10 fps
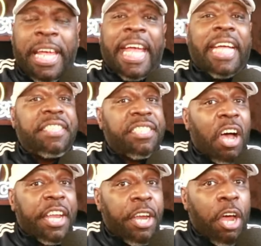It
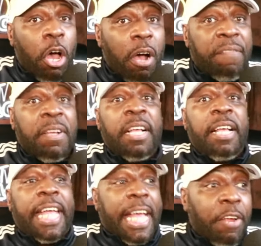started off,
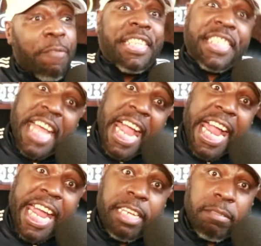Hillary
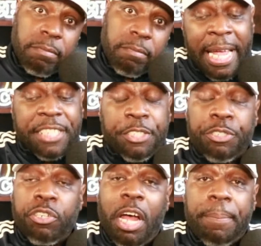said,
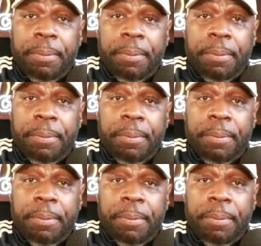Trump